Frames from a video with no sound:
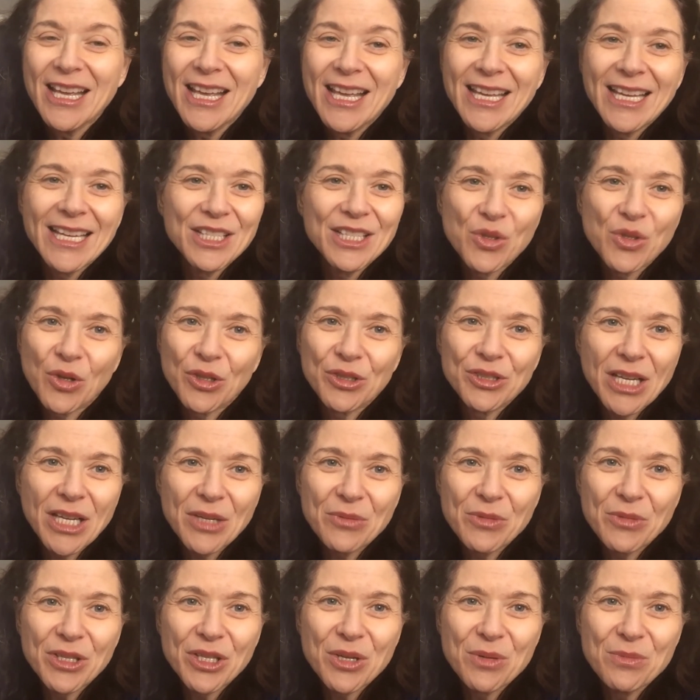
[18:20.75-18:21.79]
it's all done
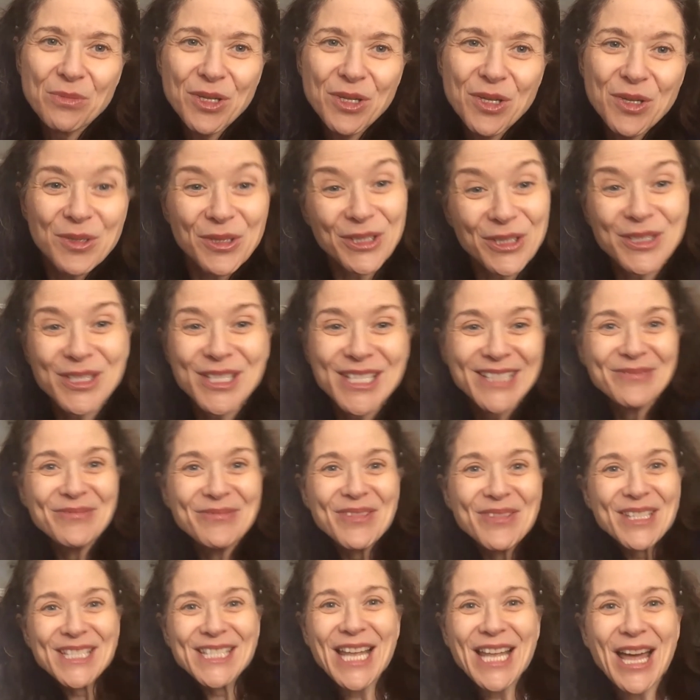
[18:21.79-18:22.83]
with computers.
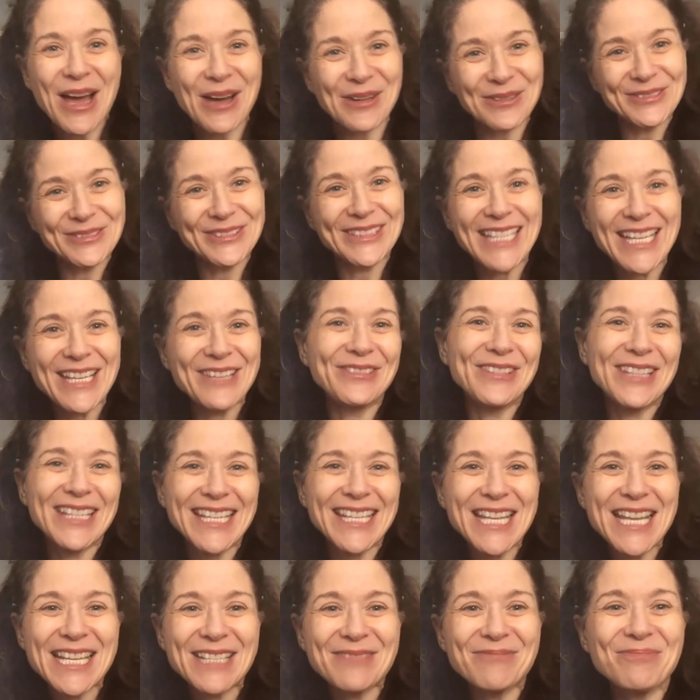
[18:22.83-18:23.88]
So if it
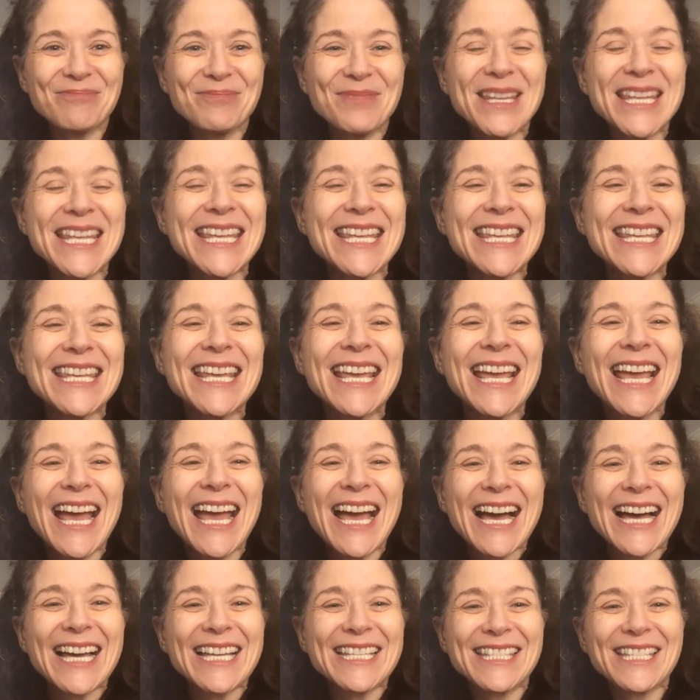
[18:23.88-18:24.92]
can be
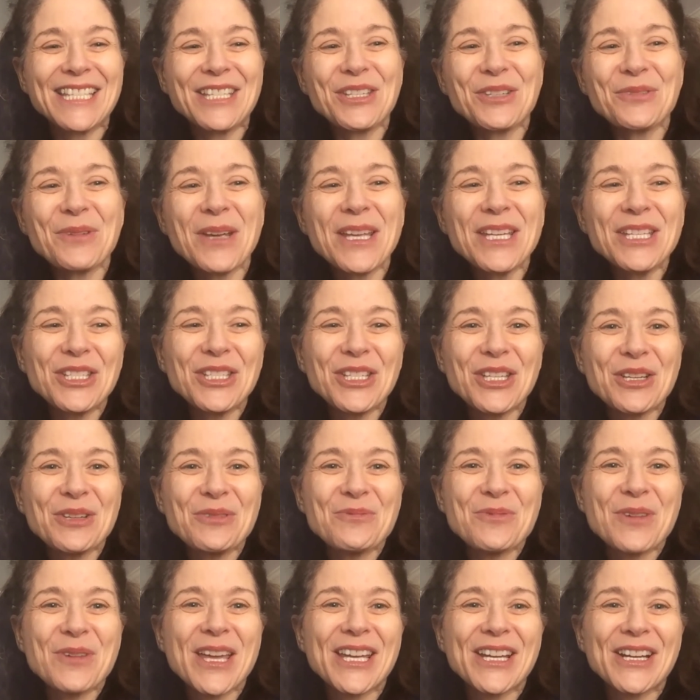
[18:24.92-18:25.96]
a
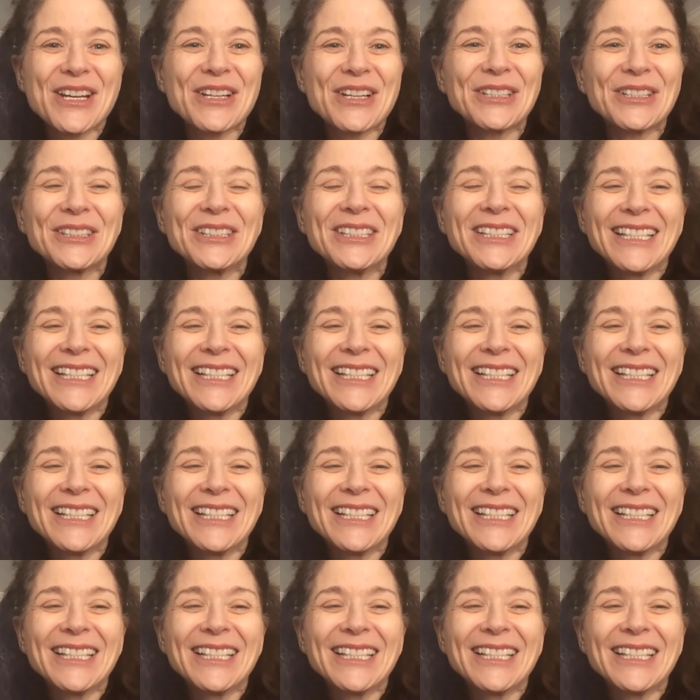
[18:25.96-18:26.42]
situation where,